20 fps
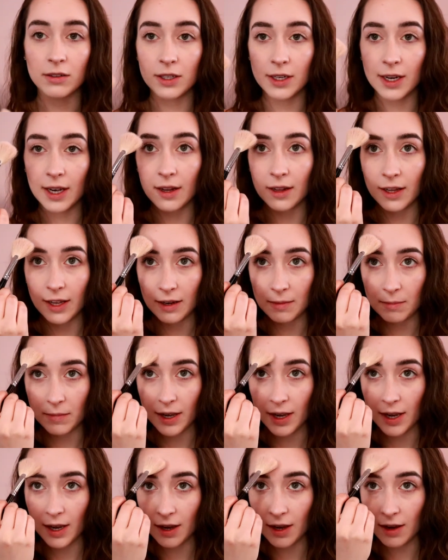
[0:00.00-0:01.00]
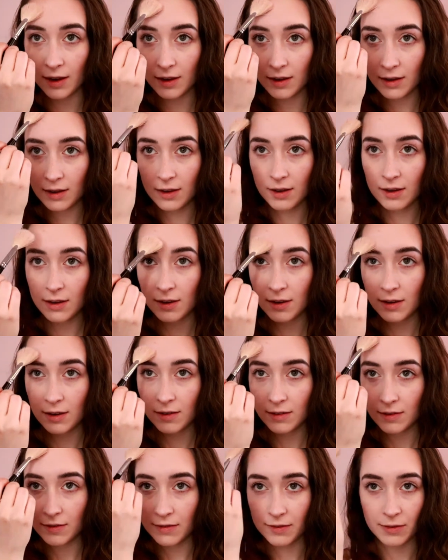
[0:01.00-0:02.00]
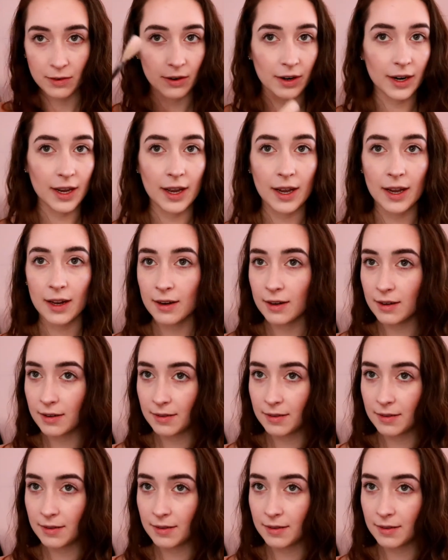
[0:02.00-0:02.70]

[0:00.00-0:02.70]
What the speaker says: get like my forehead,